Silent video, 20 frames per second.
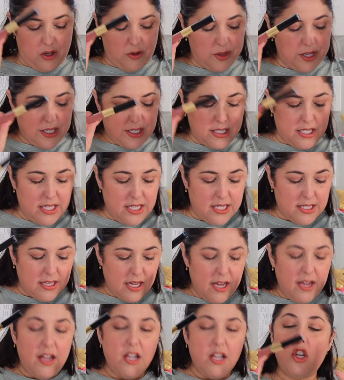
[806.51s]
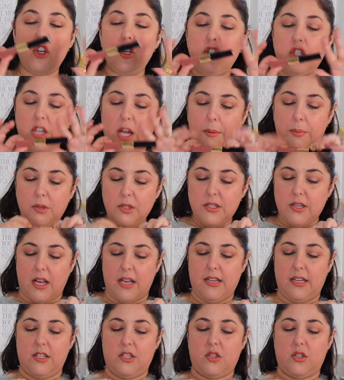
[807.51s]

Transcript: This is double-sided.